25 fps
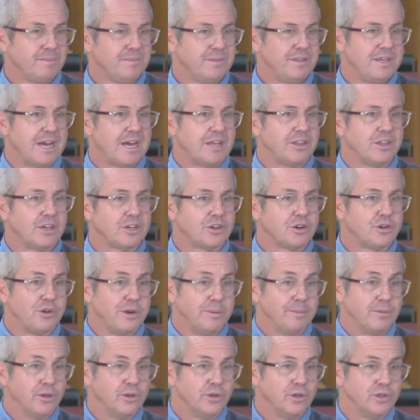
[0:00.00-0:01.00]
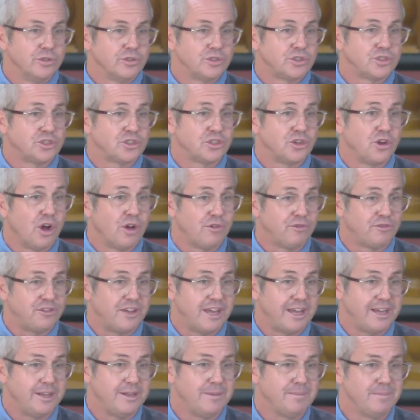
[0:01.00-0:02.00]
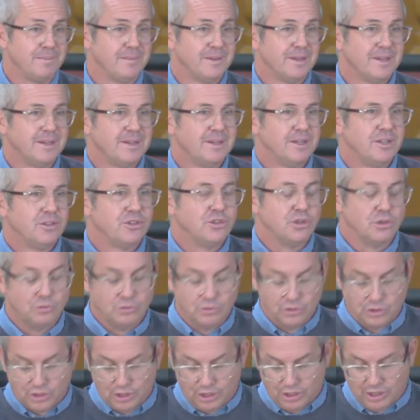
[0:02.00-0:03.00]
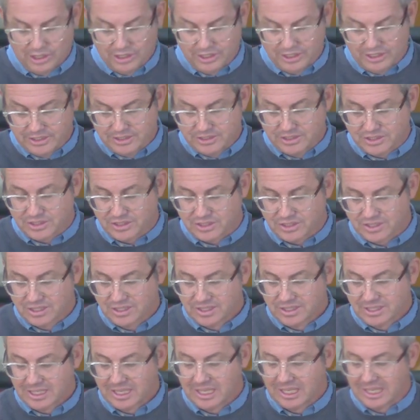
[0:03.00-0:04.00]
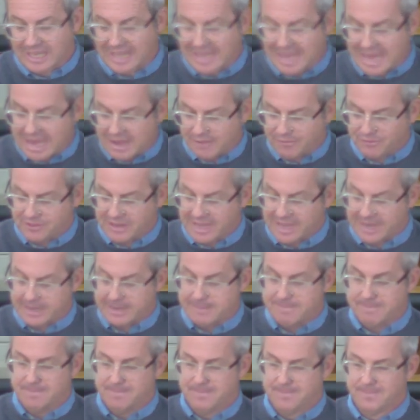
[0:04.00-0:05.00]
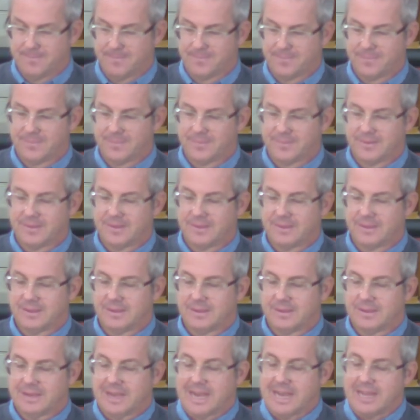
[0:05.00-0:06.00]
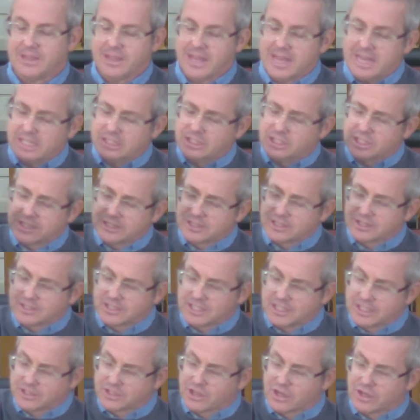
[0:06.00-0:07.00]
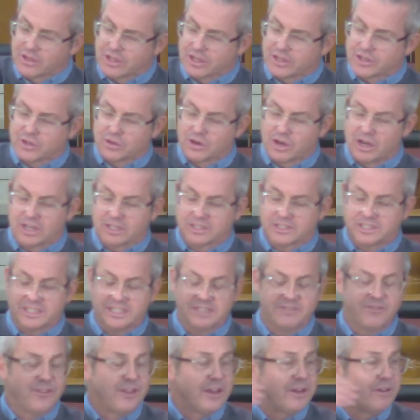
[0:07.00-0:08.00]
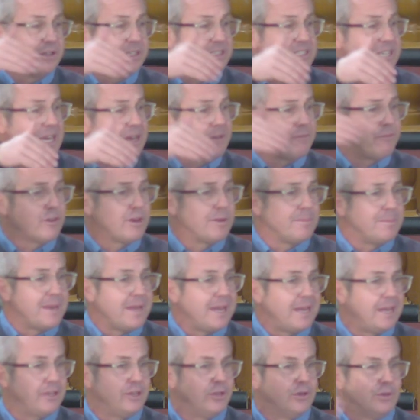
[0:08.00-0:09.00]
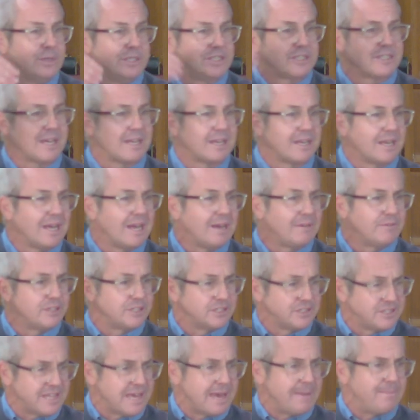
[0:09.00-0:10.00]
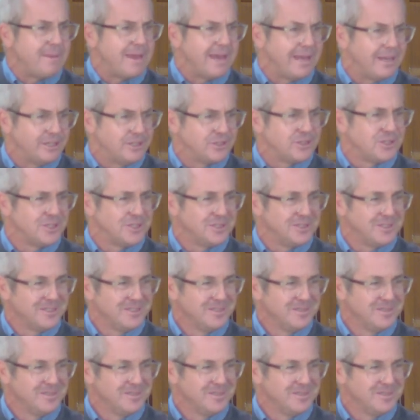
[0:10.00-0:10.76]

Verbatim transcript: The other criminals scoffed at him. The rulers laughed at him. And there Jesus is on the cross. If there is ever a man who is unloved, it's that man, isn't it?